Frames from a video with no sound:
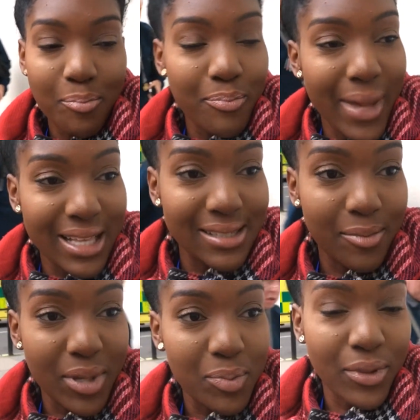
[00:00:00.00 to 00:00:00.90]
I met
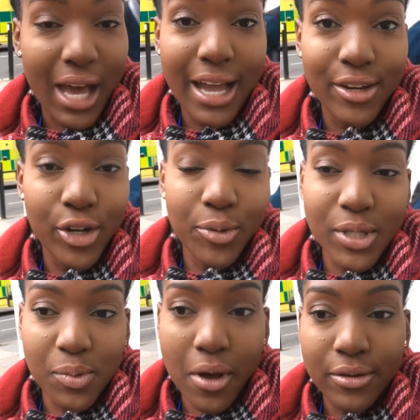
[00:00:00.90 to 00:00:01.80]
some people that I know
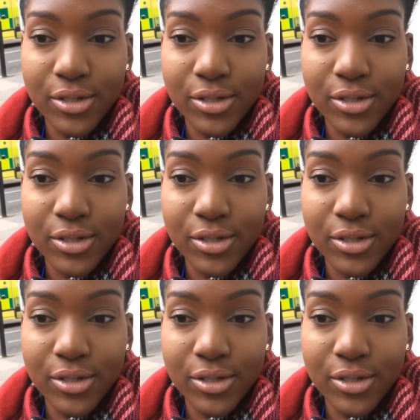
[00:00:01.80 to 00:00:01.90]
as well,